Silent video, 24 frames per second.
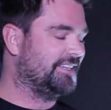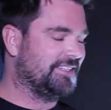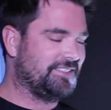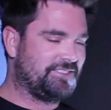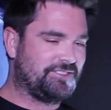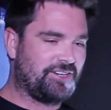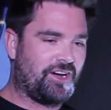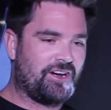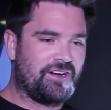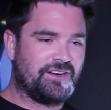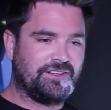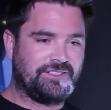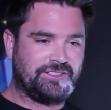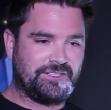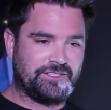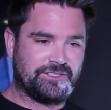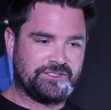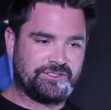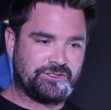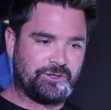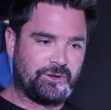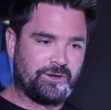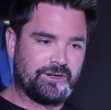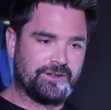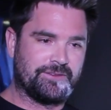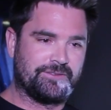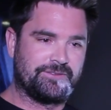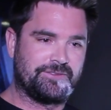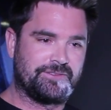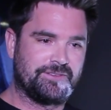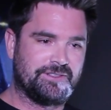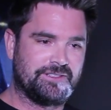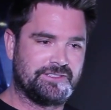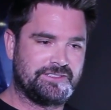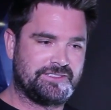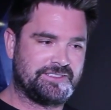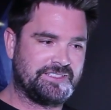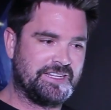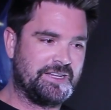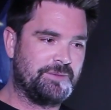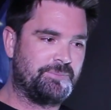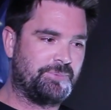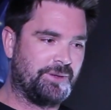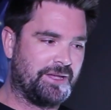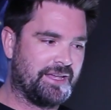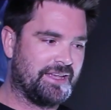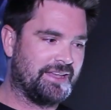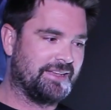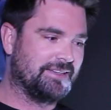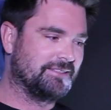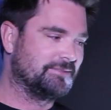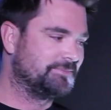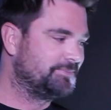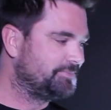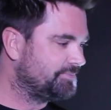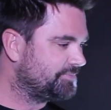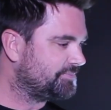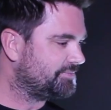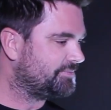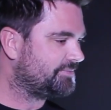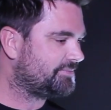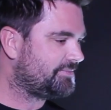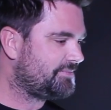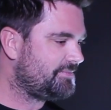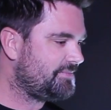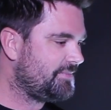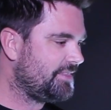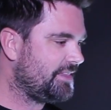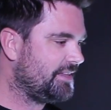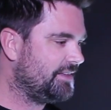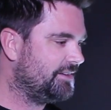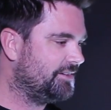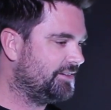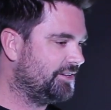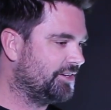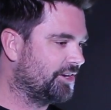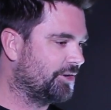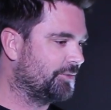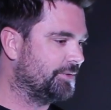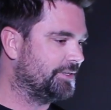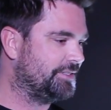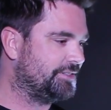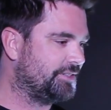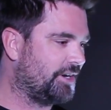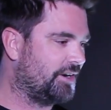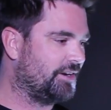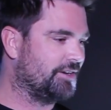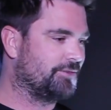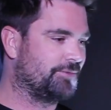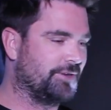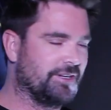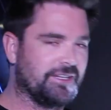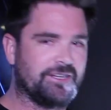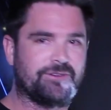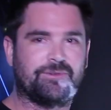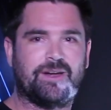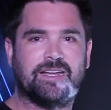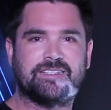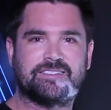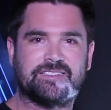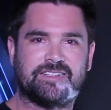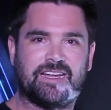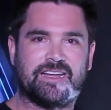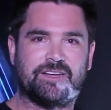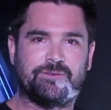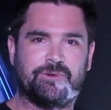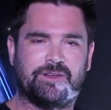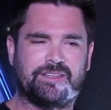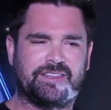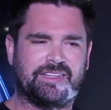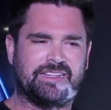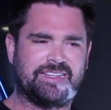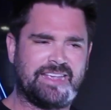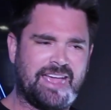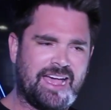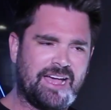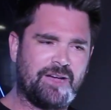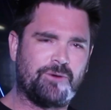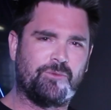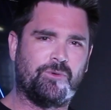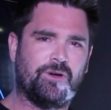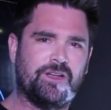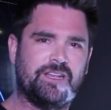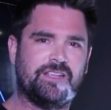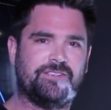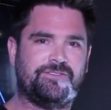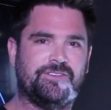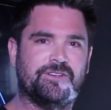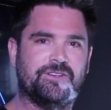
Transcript: that started to sort of seep in, you know, we started really resonating with it. Yeah, what if